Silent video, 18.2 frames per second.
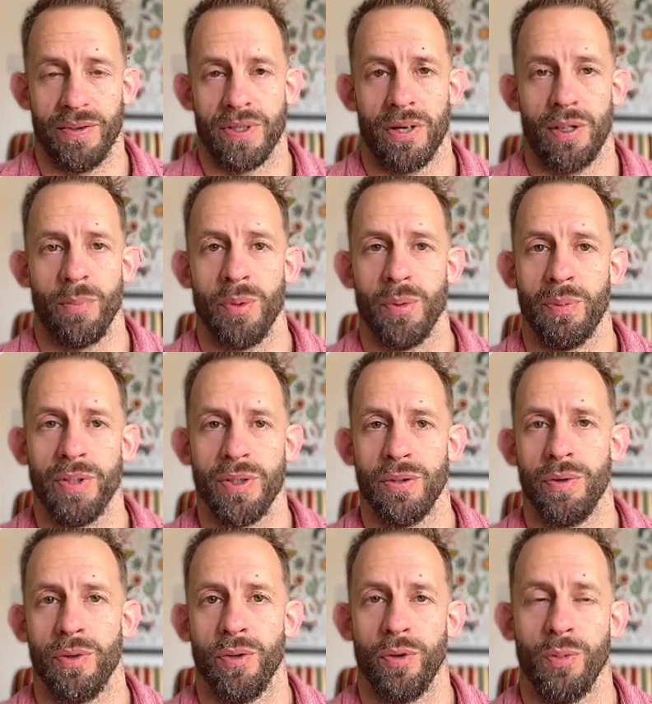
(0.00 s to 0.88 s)
time that we do
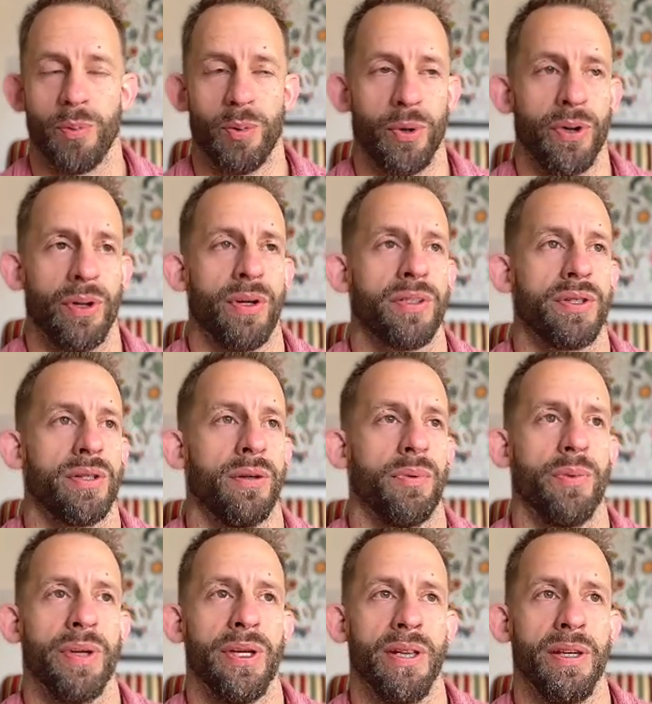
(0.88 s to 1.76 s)
a new product.
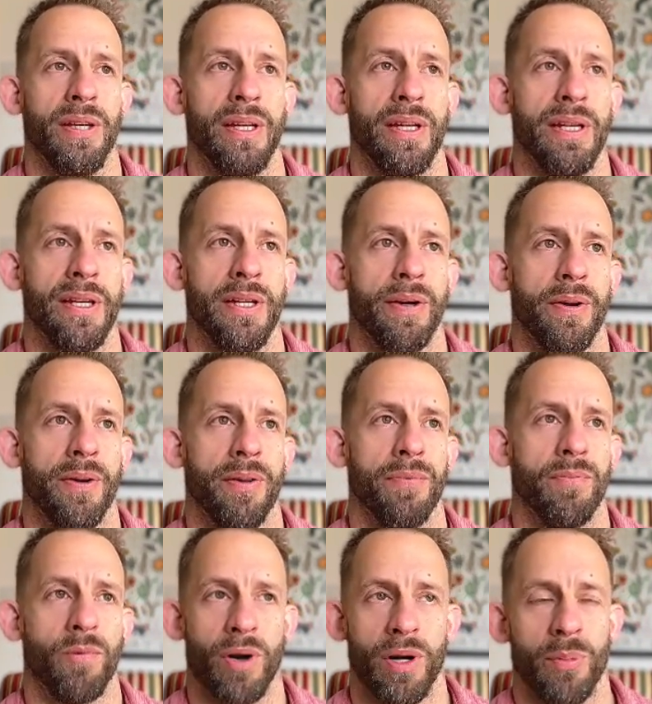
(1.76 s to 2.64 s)
We
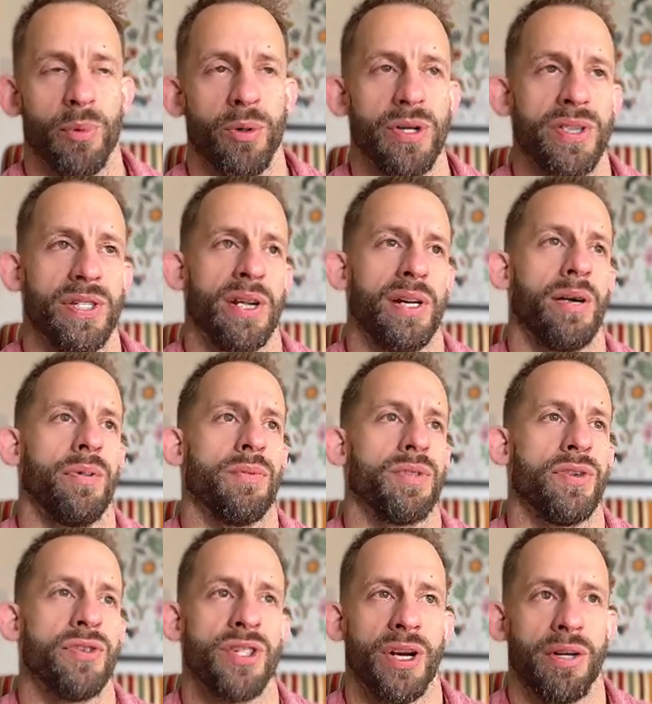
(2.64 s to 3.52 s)
run a pre-sale
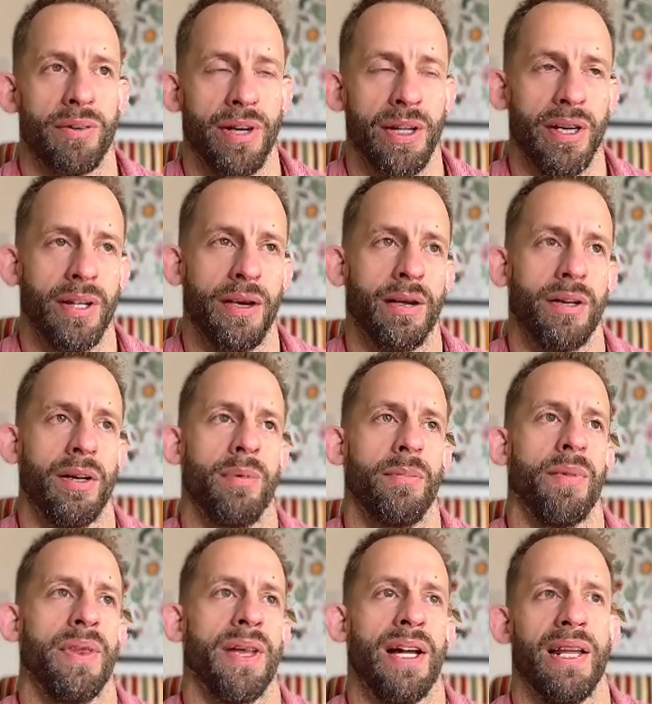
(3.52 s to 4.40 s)
to generate
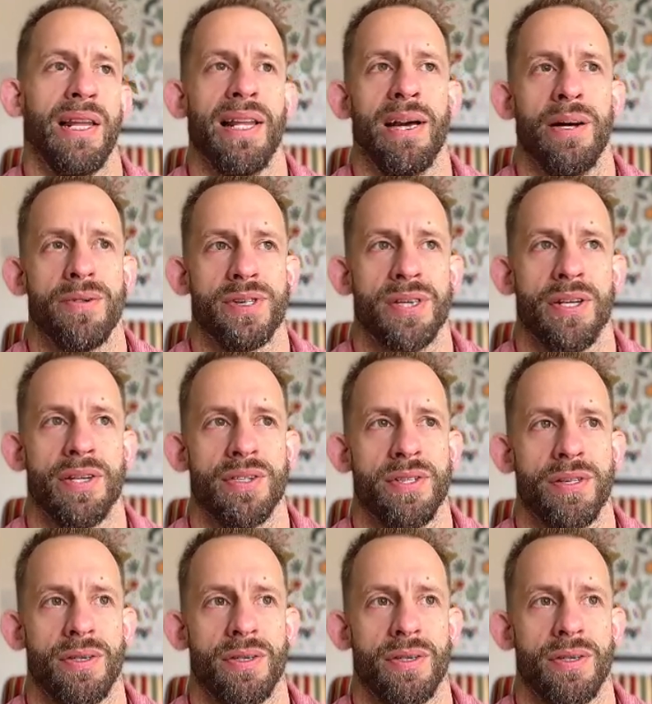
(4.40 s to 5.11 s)
income that allows us